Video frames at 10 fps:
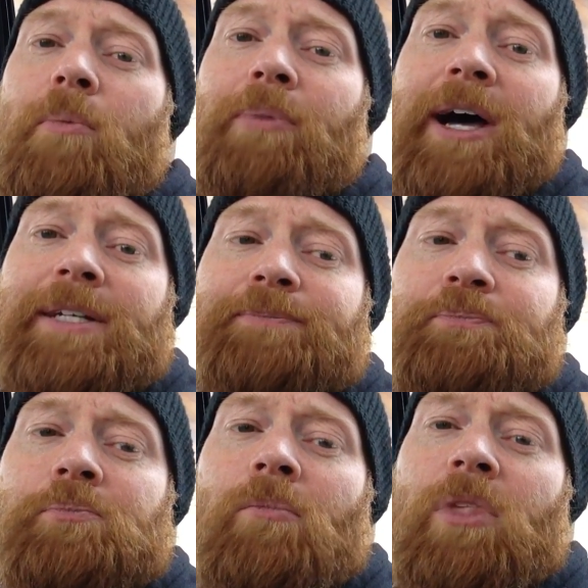But
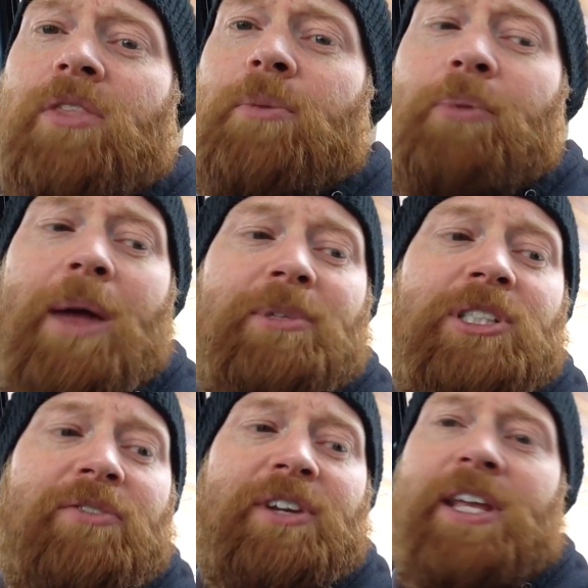the
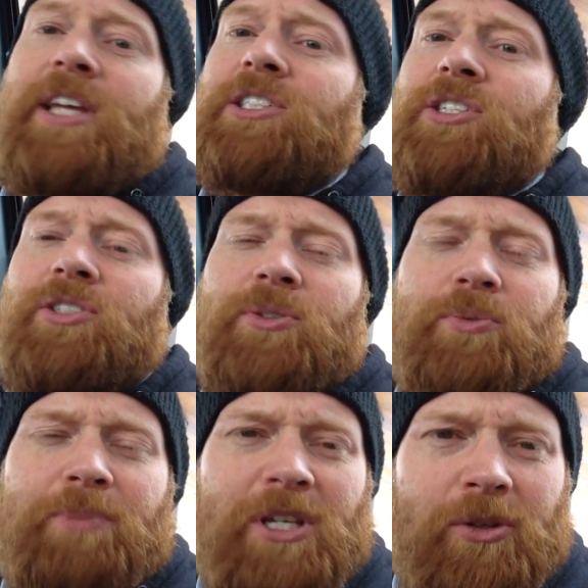premise of it is
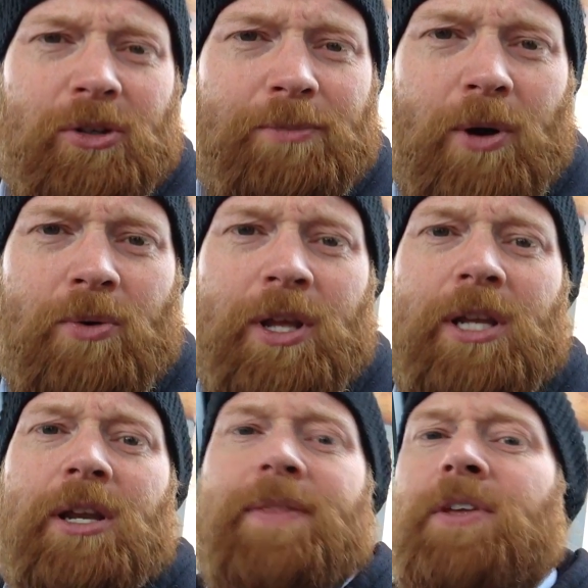you beat your
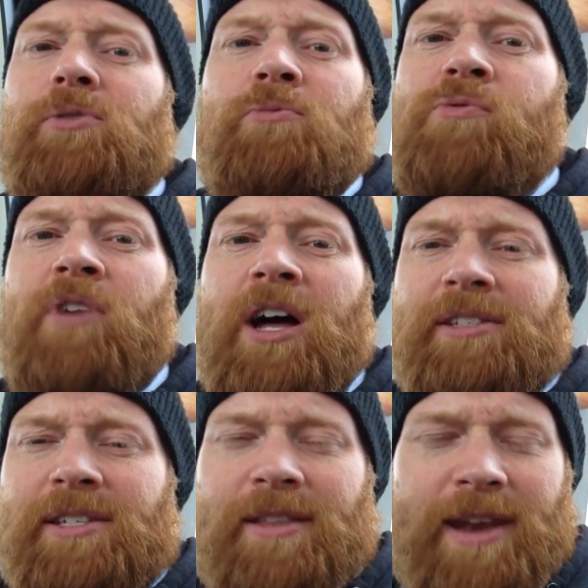opponent and then you move
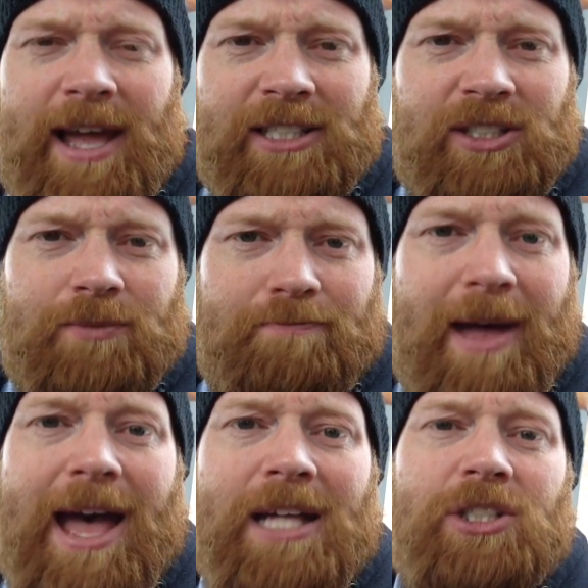on to the next
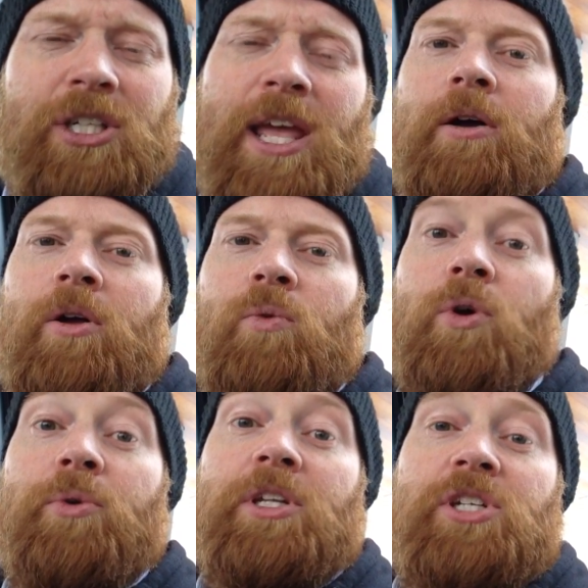match.
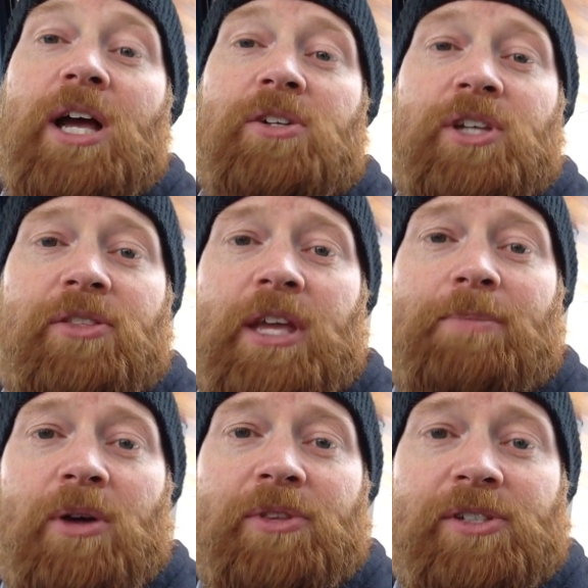One really challenging thing
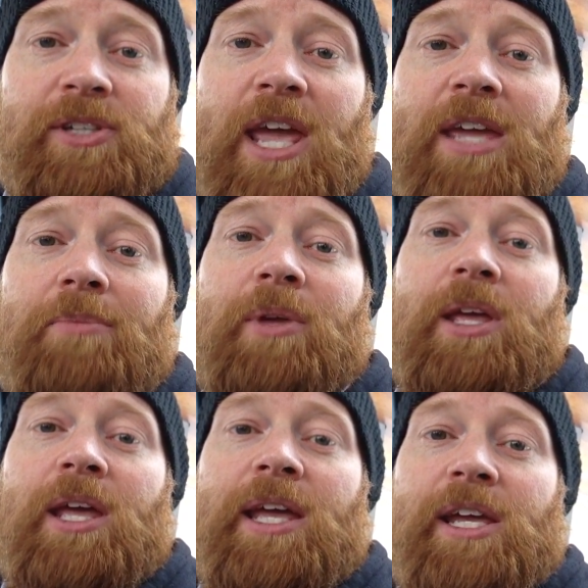about this game
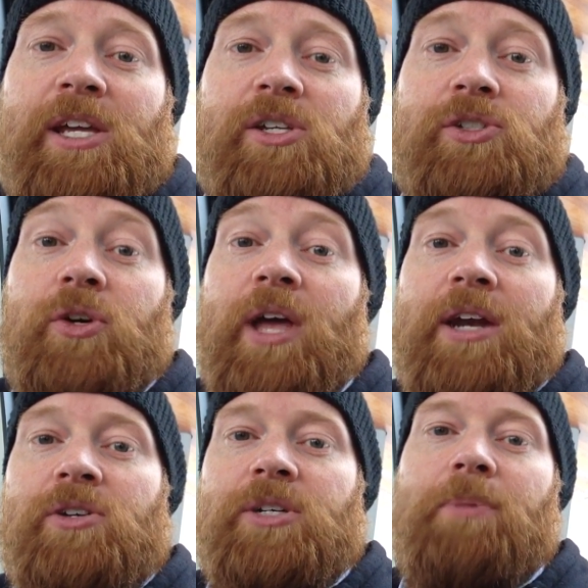is your
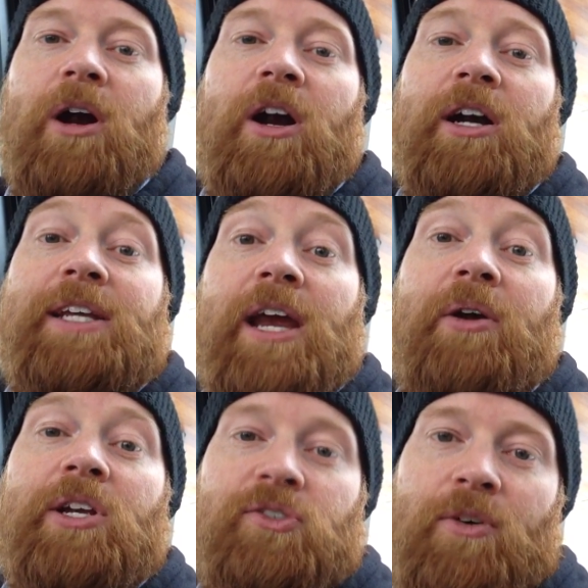energy bar
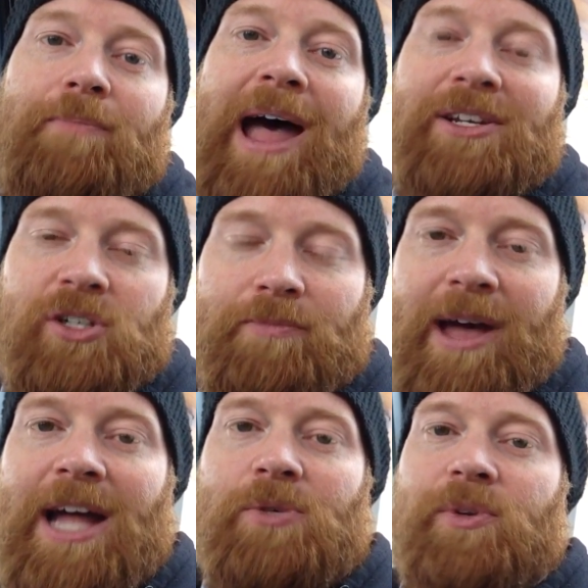carries from match to
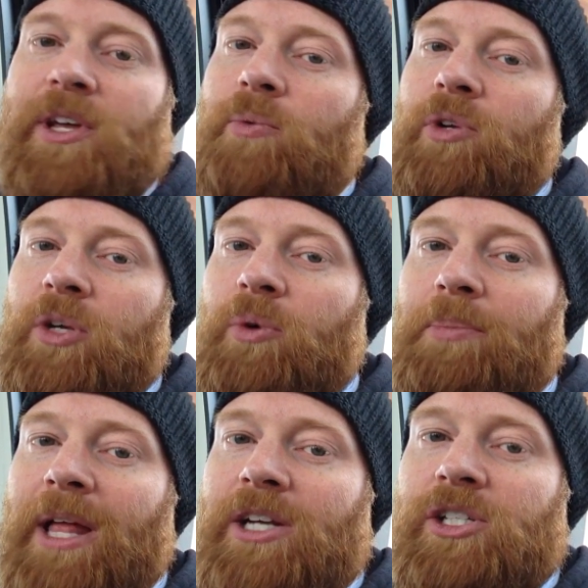match without really
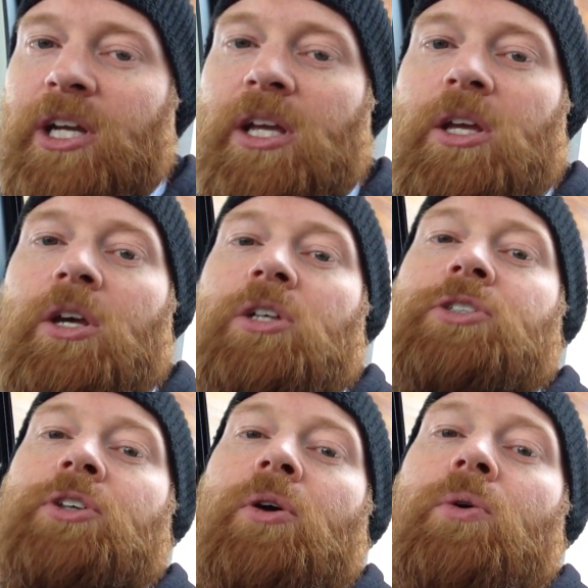replenishing.
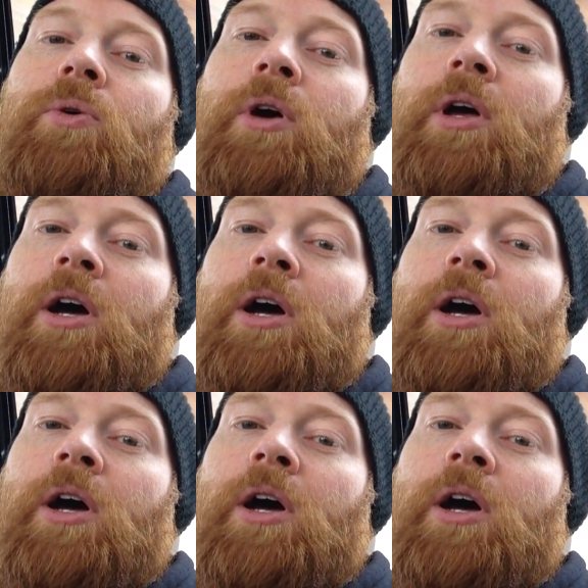So